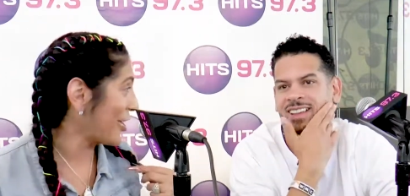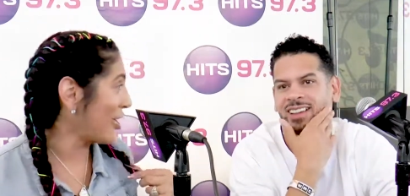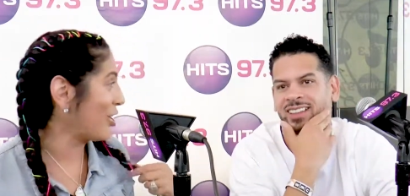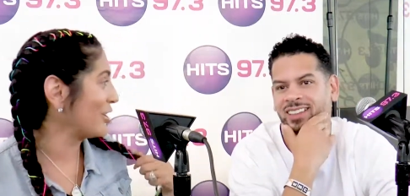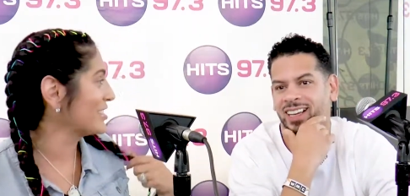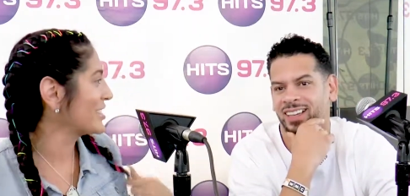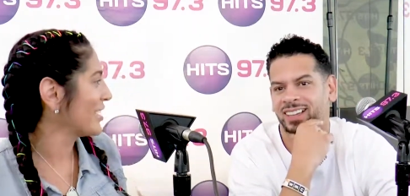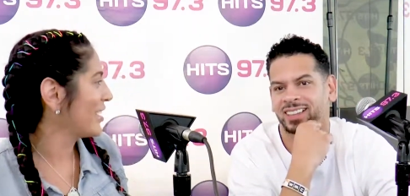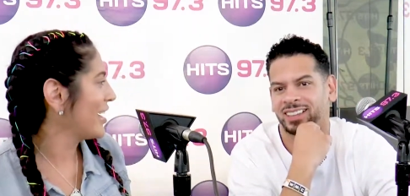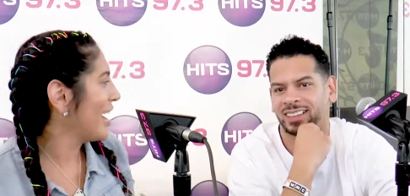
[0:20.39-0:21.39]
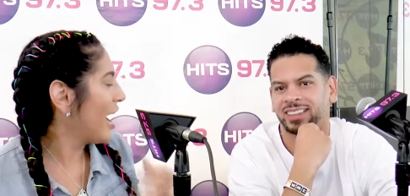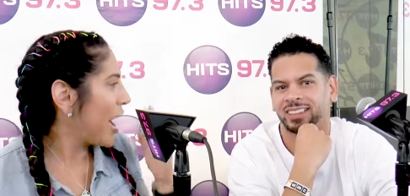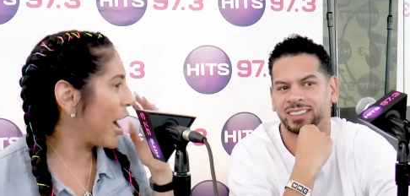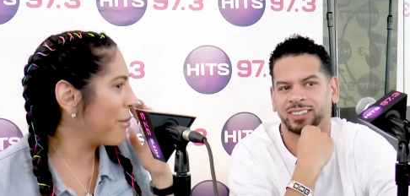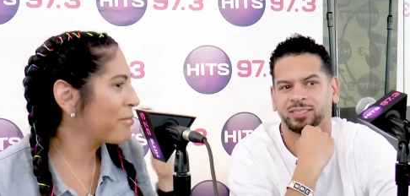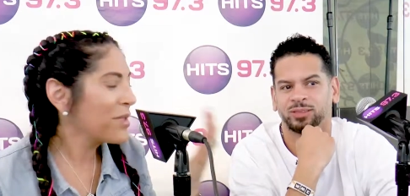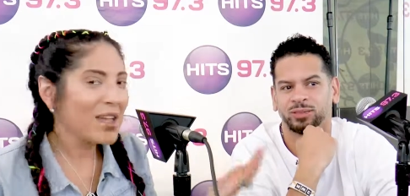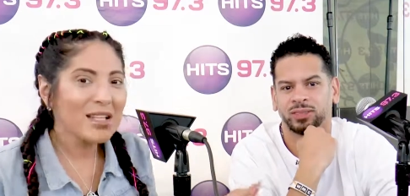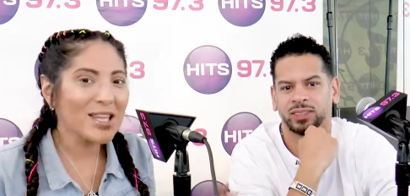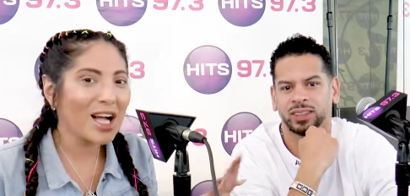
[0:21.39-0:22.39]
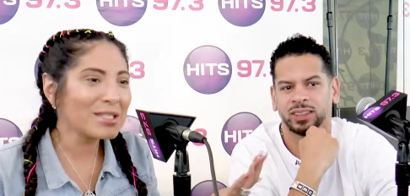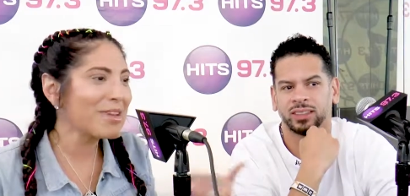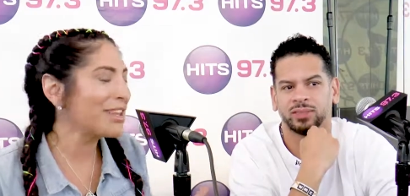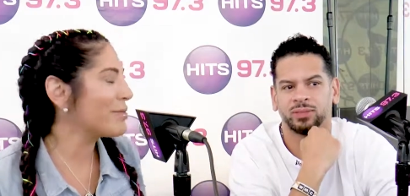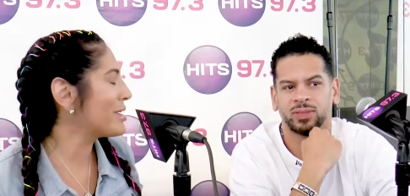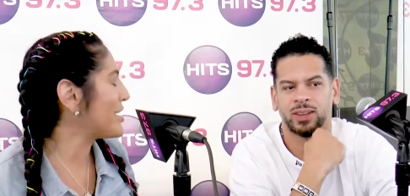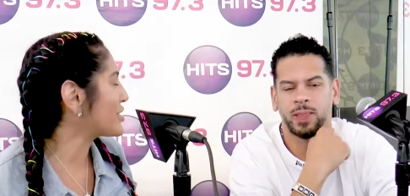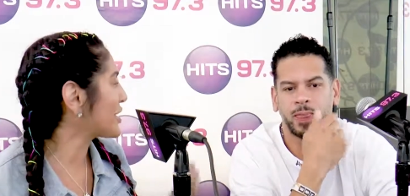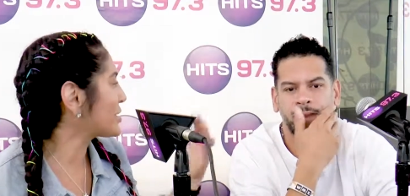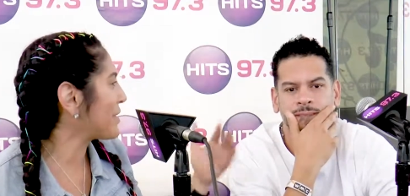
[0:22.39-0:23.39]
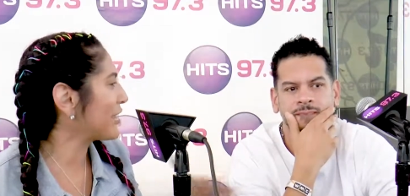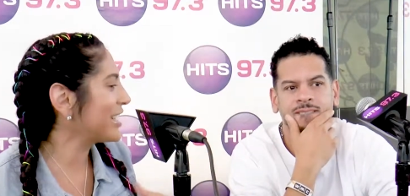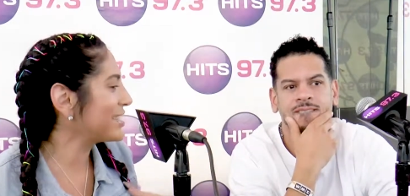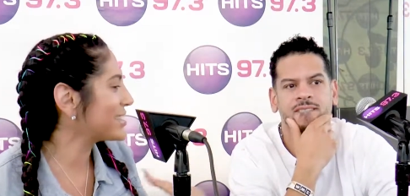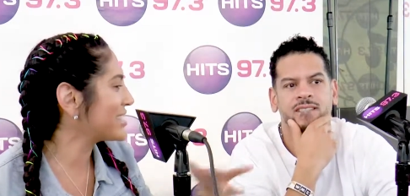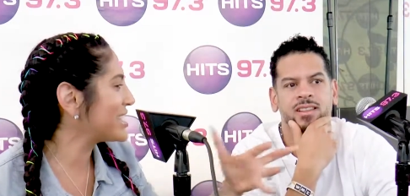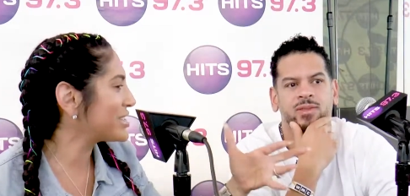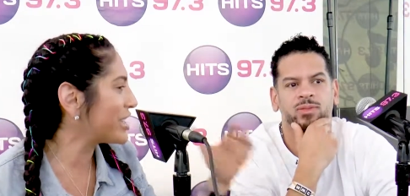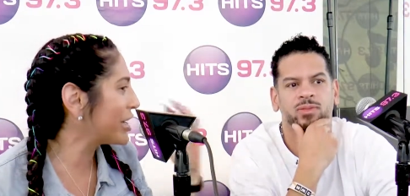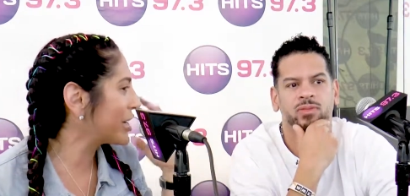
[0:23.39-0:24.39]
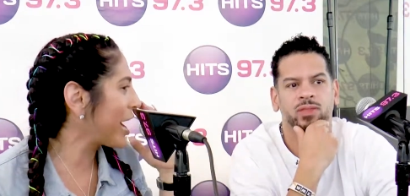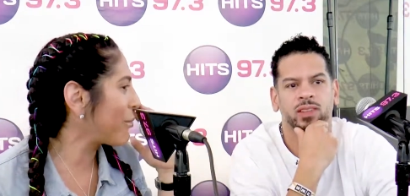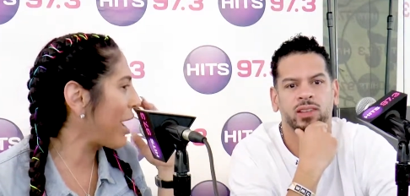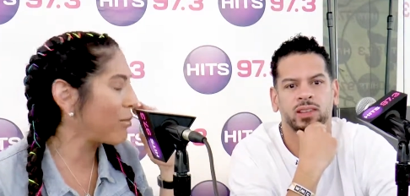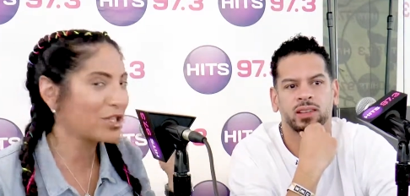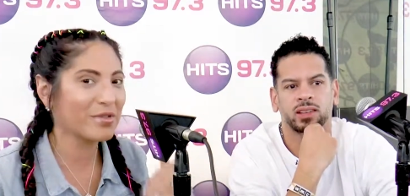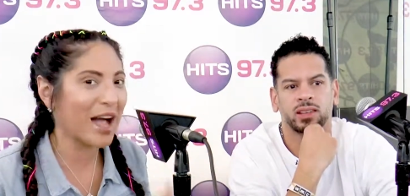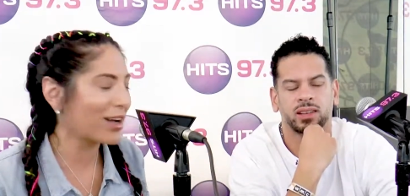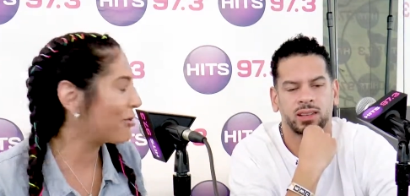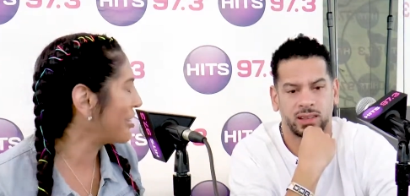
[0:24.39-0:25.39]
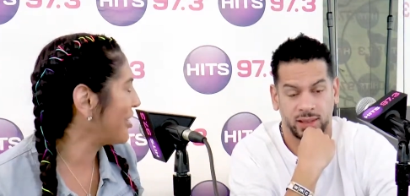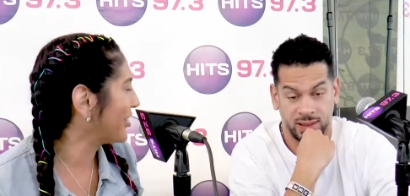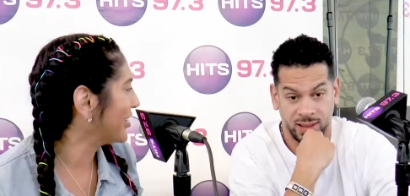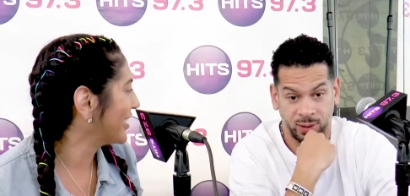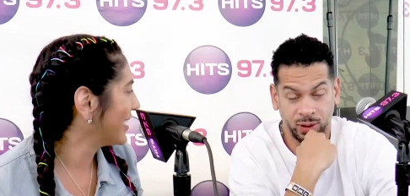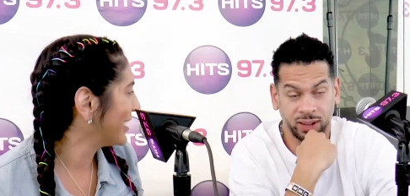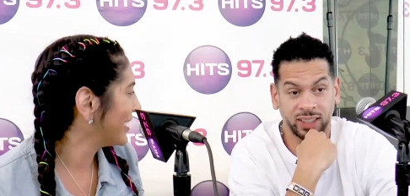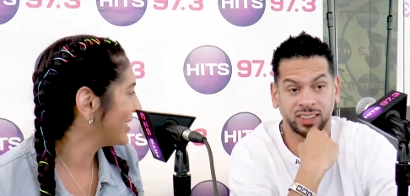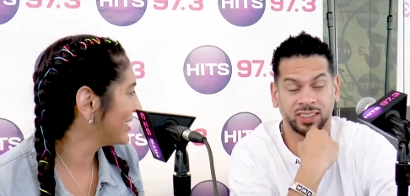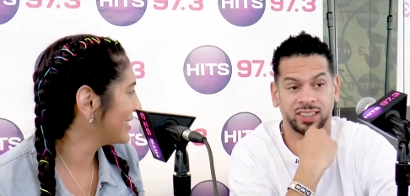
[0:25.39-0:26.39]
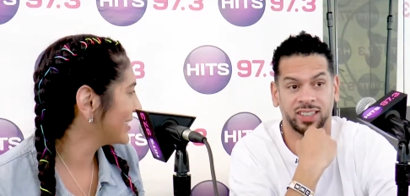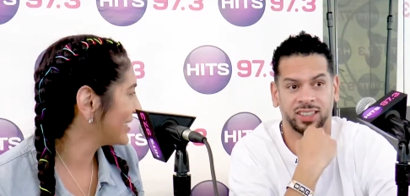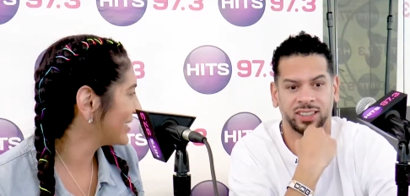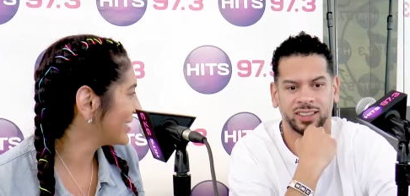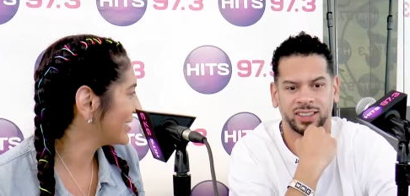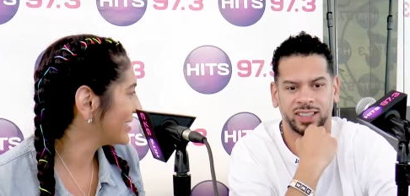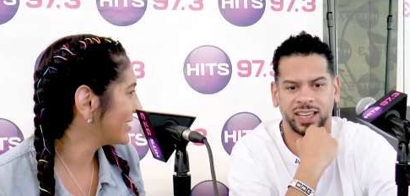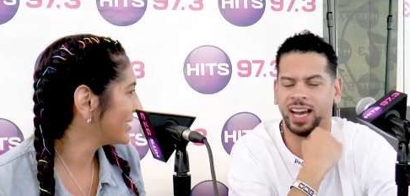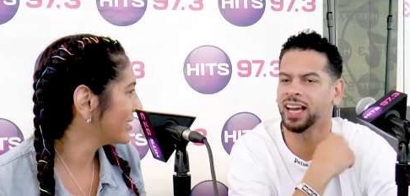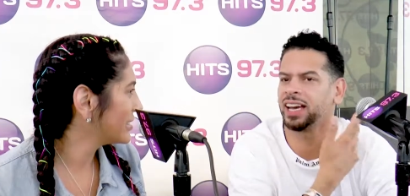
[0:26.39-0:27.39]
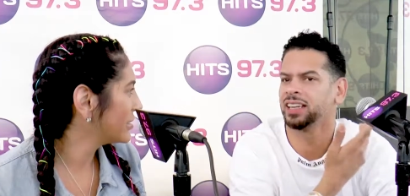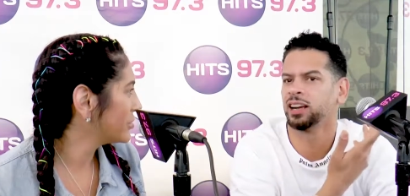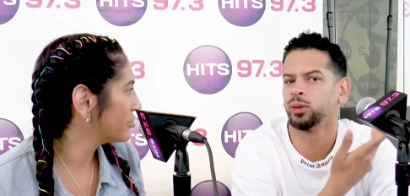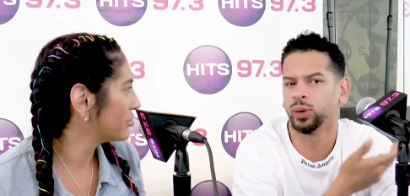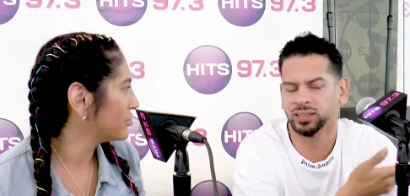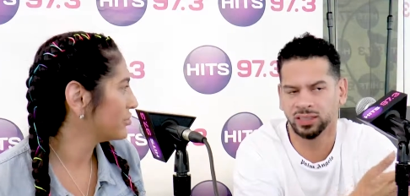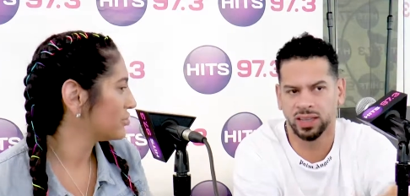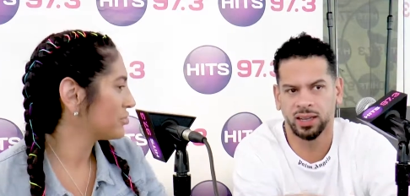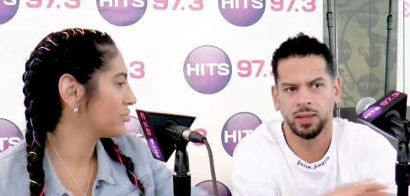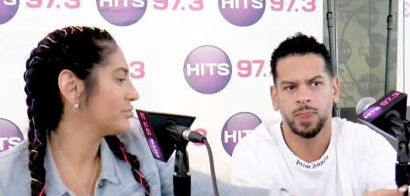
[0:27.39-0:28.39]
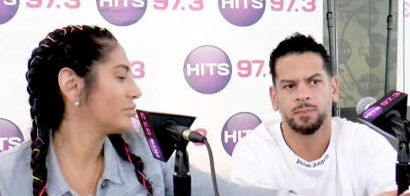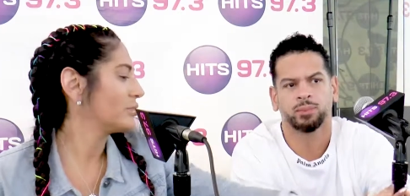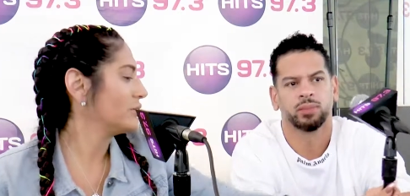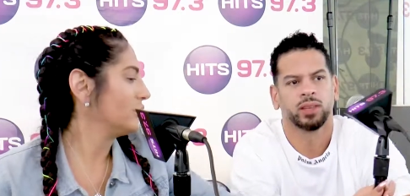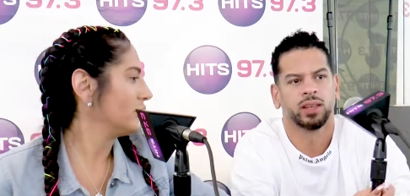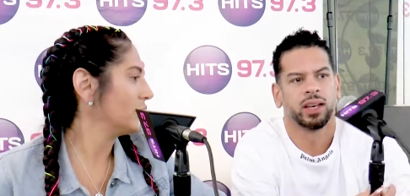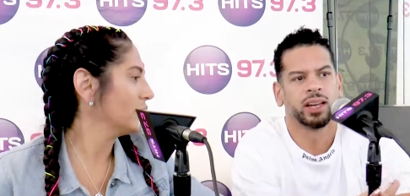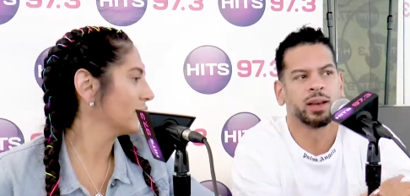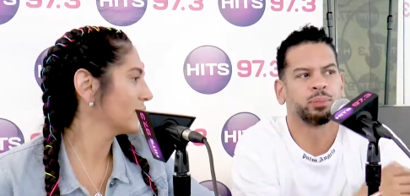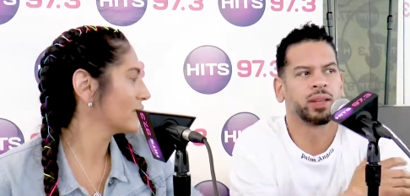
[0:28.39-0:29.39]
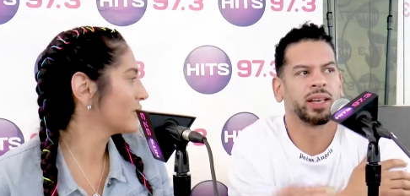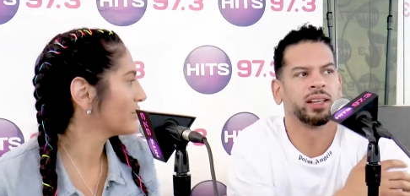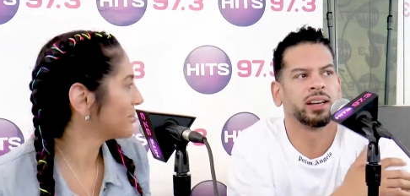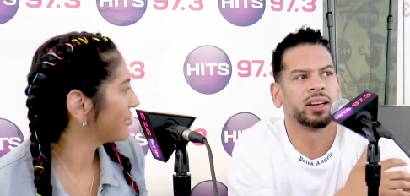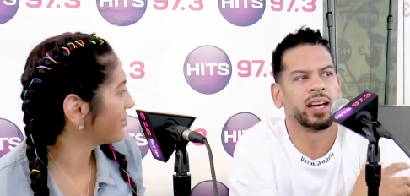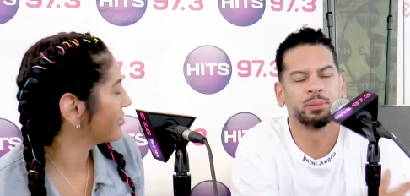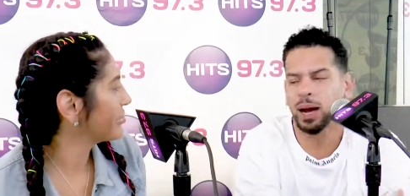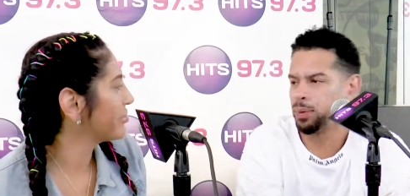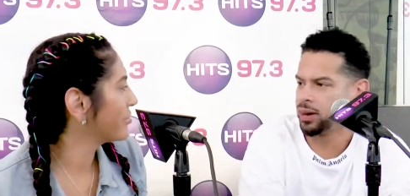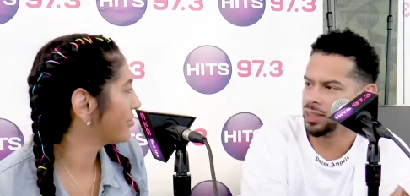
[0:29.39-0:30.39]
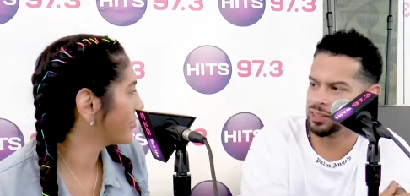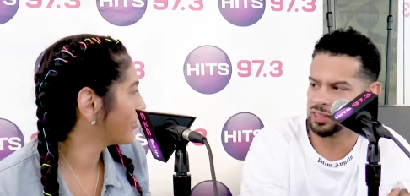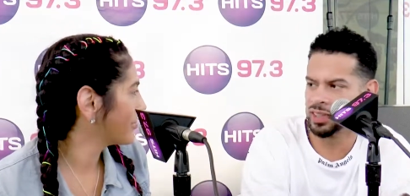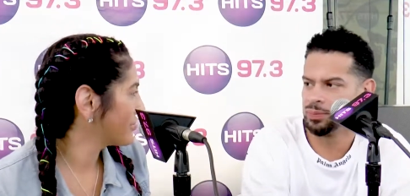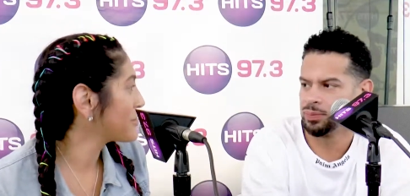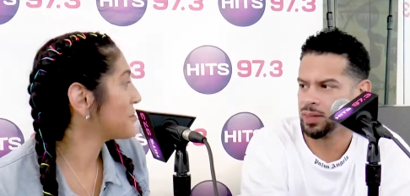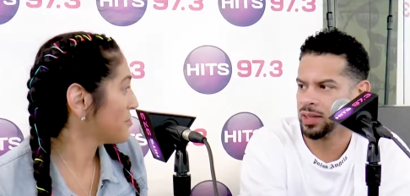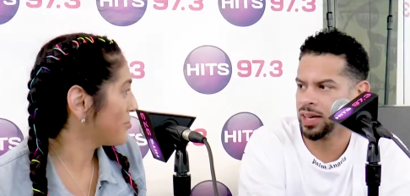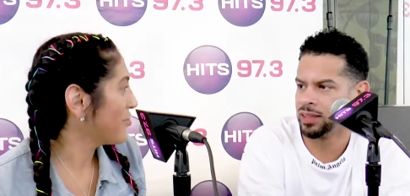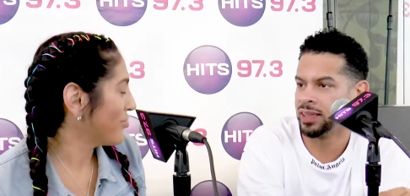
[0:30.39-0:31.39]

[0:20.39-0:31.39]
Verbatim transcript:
Speaker 1: called. Um, talk to me a little bit about your experience this year and, and what you've got going on.
Speaker 2: Well, this year, I got, I got in on Wednesday and I played uh, at my party yesterday at